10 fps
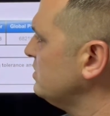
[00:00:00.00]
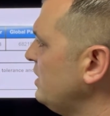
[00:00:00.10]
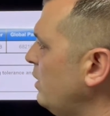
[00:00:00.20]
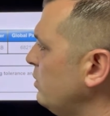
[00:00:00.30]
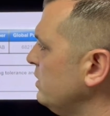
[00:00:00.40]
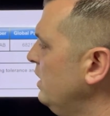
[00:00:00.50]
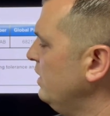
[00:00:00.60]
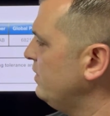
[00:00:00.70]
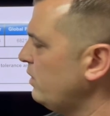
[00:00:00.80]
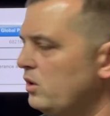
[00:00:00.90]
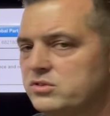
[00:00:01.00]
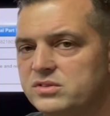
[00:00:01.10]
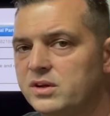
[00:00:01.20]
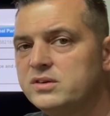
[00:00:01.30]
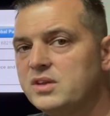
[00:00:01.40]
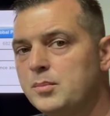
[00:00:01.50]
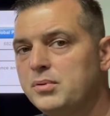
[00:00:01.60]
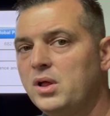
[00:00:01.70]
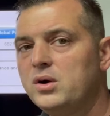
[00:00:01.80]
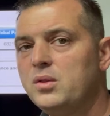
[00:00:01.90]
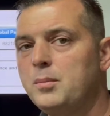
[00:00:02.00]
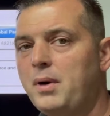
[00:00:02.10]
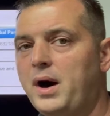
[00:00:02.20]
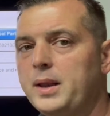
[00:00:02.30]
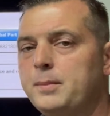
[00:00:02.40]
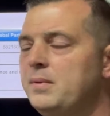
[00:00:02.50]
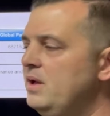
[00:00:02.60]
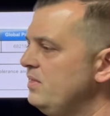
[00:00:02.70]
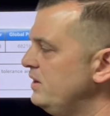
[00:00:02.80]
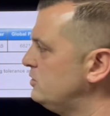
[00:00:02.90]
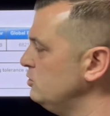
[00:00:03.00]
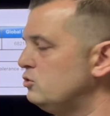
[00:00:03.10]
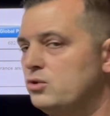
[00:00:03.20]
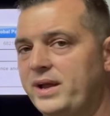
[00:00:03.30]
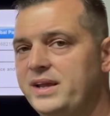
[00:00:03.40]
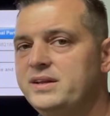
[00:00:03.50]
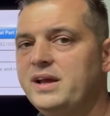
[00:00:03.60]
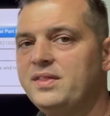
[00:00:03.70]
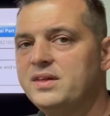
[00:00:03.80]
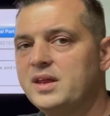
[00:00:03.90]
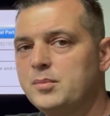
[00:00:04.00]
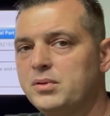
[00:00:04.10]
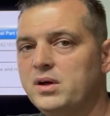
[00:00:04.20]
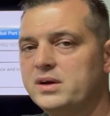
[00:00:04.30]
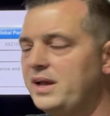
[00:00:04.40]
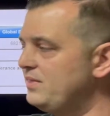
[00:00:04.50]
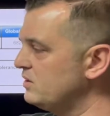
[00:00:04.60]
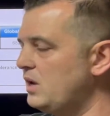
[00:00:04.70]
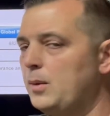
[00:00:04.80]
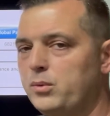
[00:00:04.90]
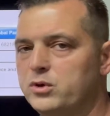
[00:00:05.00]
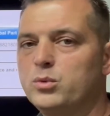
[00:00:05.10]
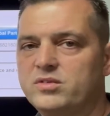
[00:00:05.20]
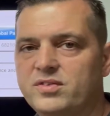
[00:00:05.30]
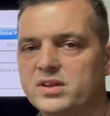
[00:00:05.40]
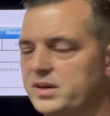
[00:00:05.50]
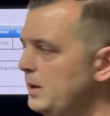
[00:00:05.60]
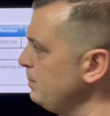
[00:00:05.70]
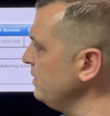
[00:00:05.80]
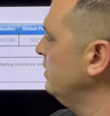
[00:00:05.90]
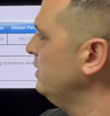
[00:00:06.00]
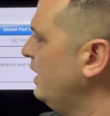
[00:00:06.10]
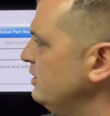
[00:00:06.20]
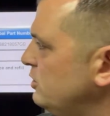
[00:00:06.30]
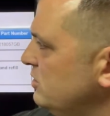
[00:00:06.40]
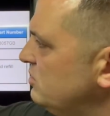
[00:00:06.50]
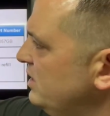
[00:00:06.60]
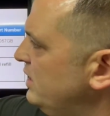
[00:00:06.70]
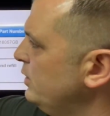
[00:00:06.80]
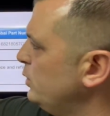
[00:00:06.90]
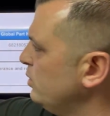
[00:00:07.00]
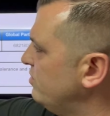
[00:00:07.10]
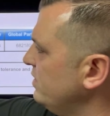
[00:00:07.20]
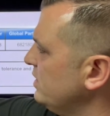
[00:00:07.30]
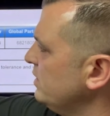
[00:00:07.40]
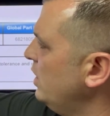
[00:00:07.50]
that one, there is a plug on the bottom that you drain, and then a plug at the top where you would fill it up. As you can see here, you would fill it